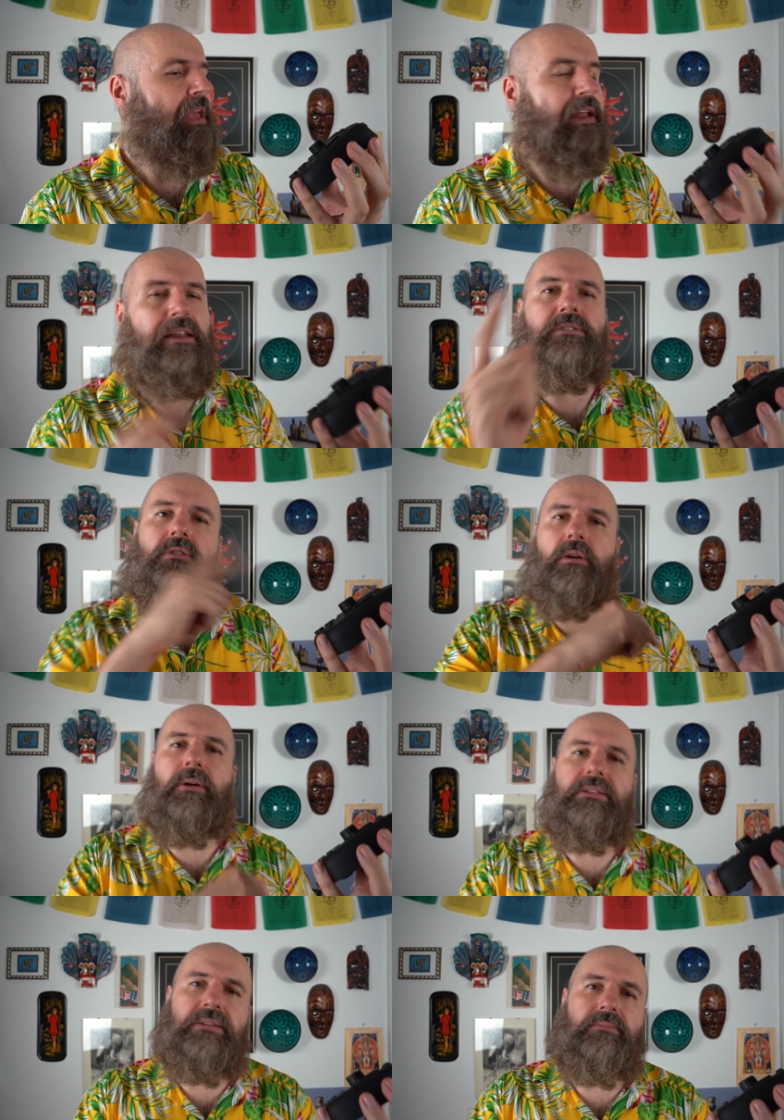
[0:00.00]
Let's talk
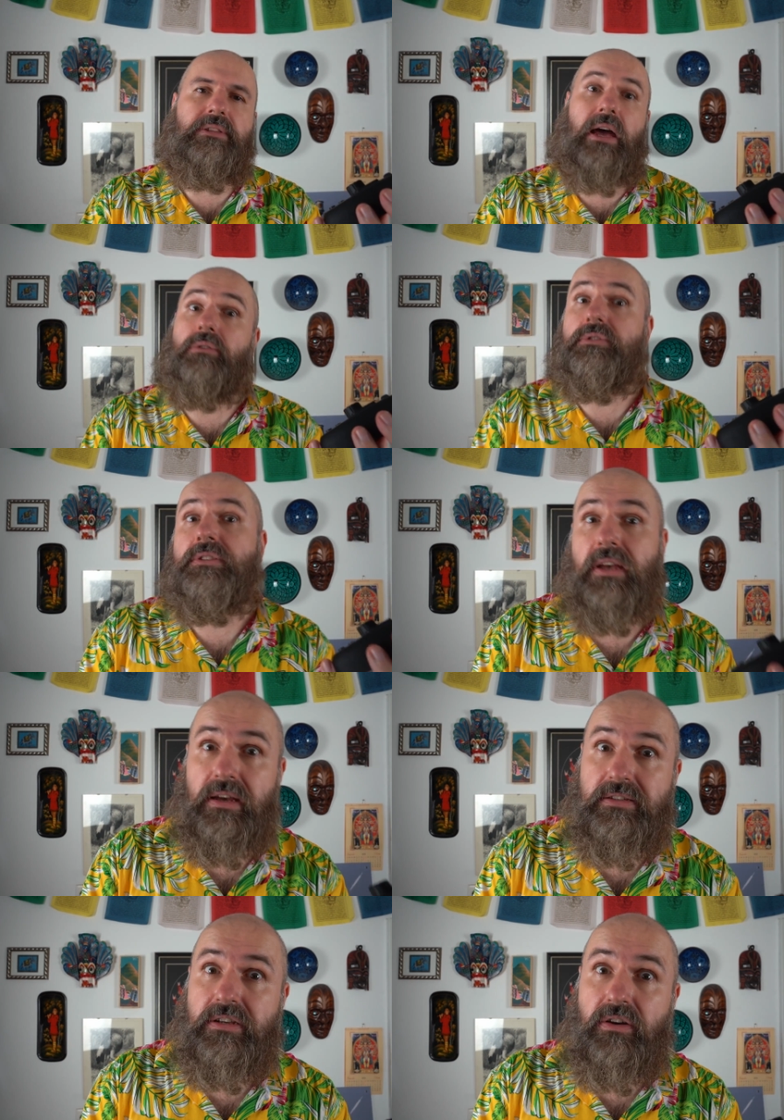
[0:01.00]
about some
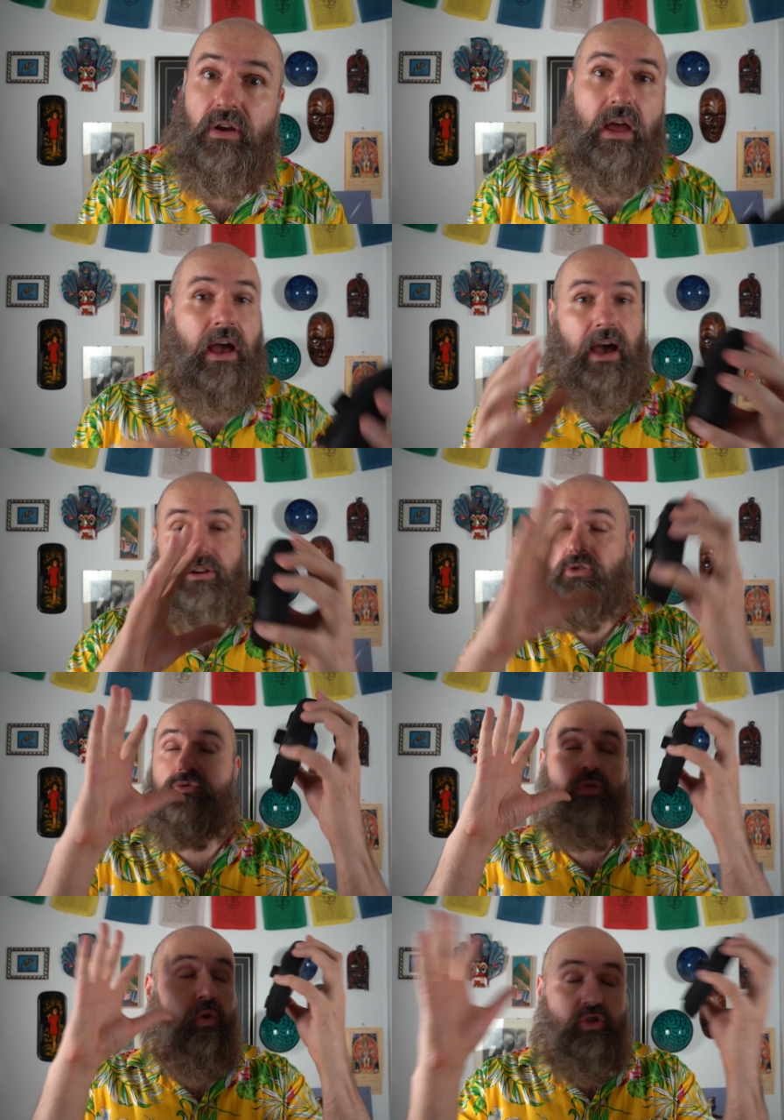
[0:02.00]
downsides here. I
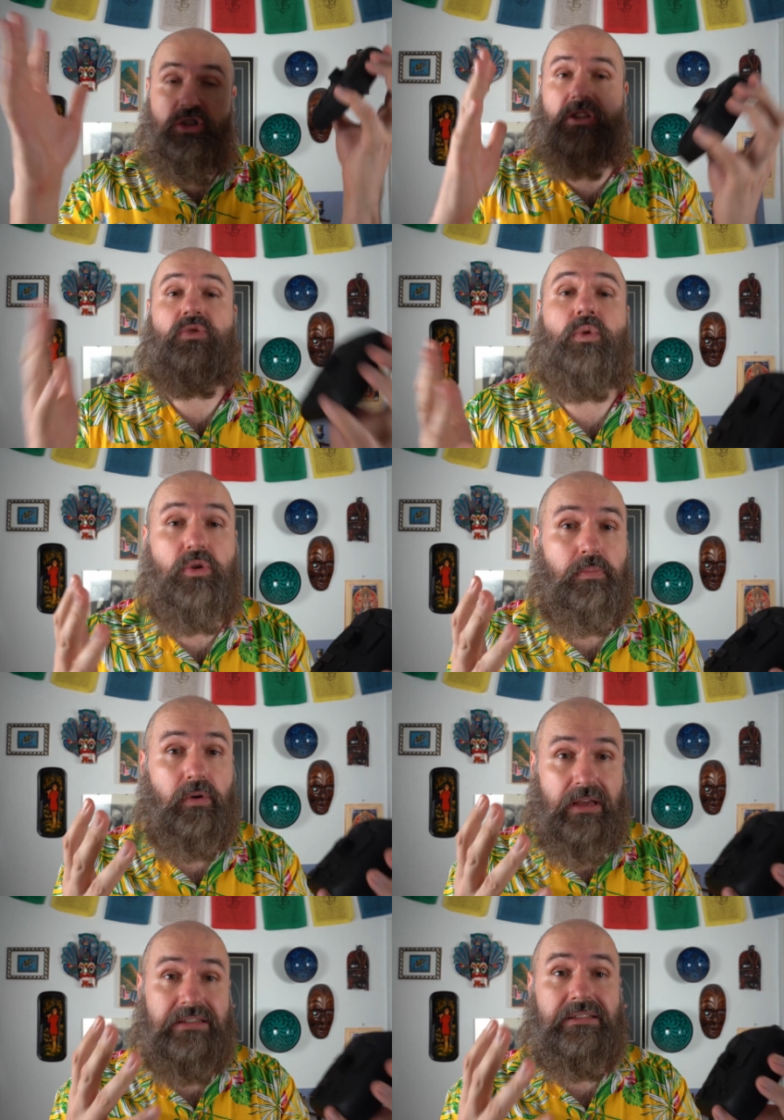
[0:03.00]
don't just want to
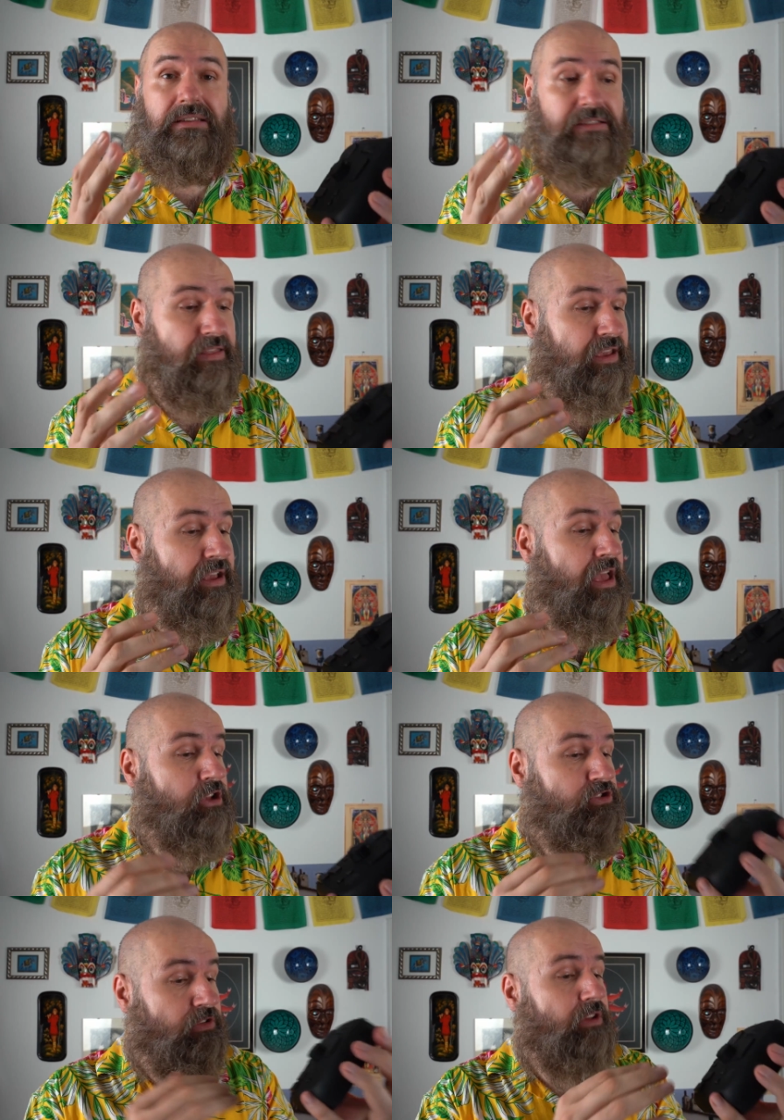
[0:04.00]
praise this thing.
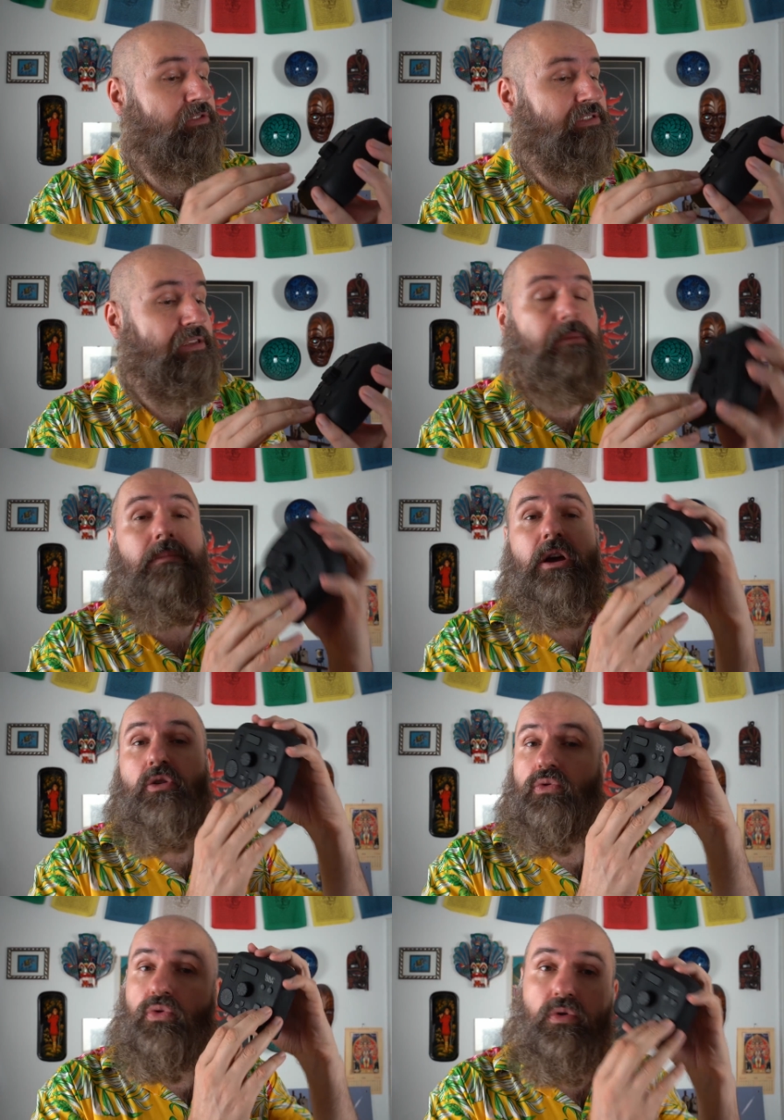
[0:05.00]
So there is some
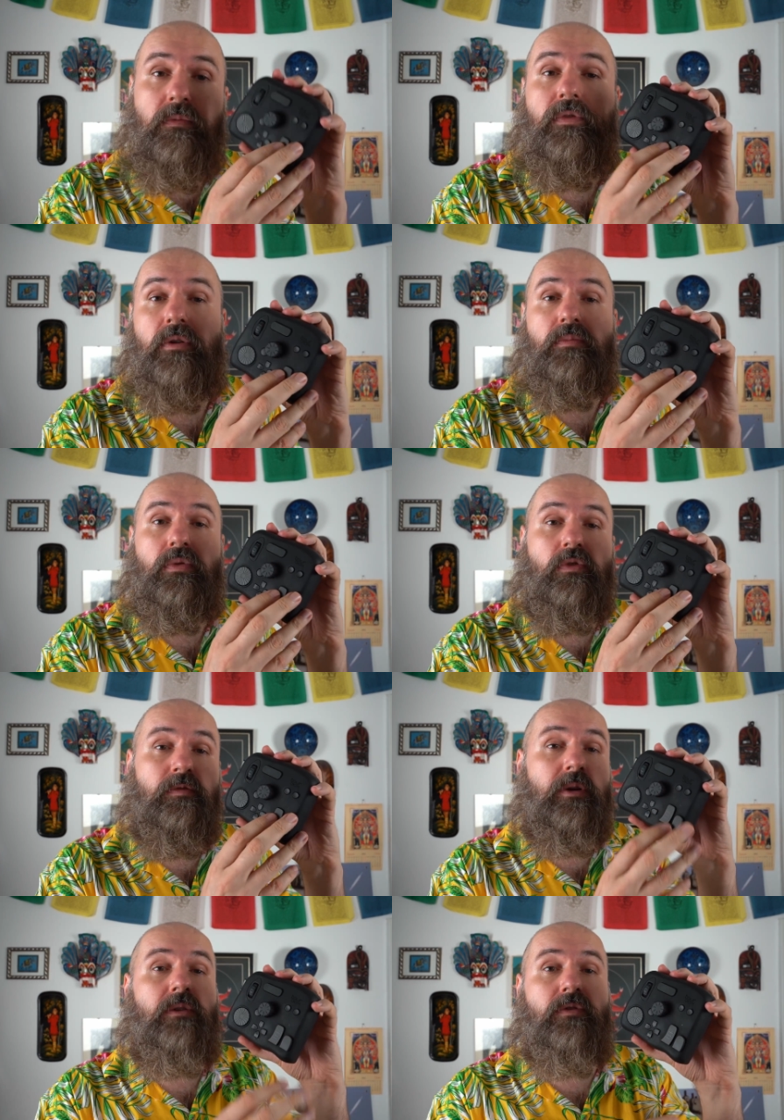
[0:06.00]
room for
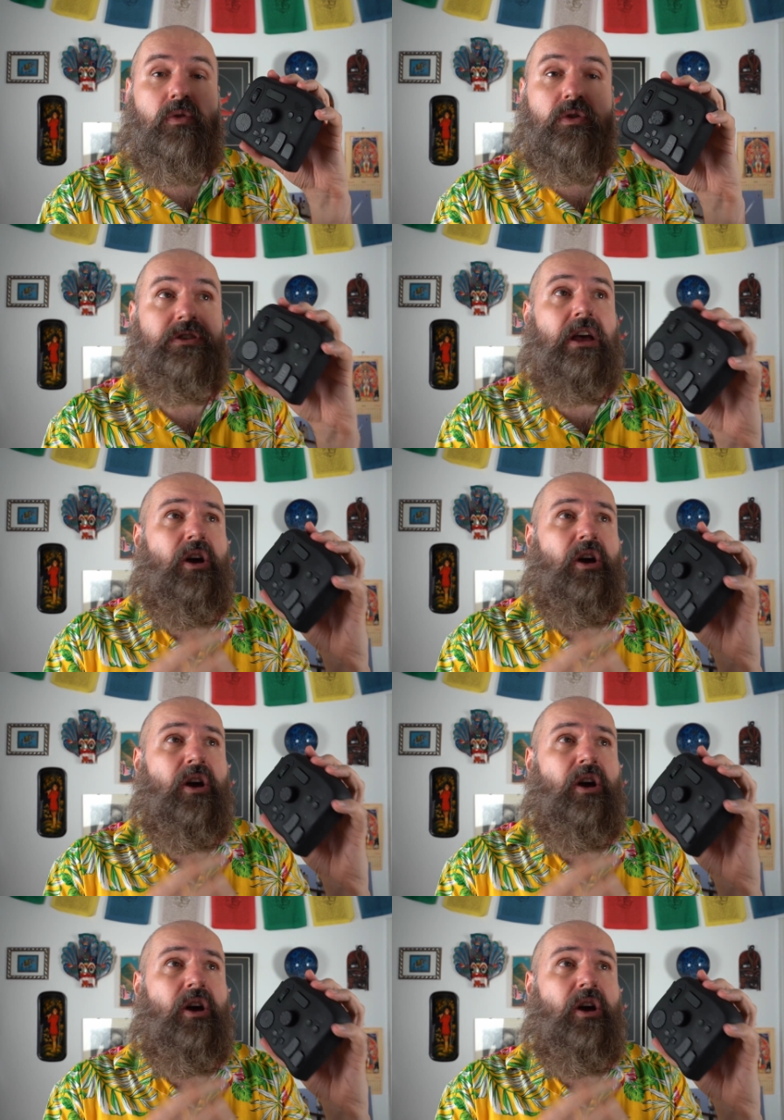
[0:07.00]
improvement, of course.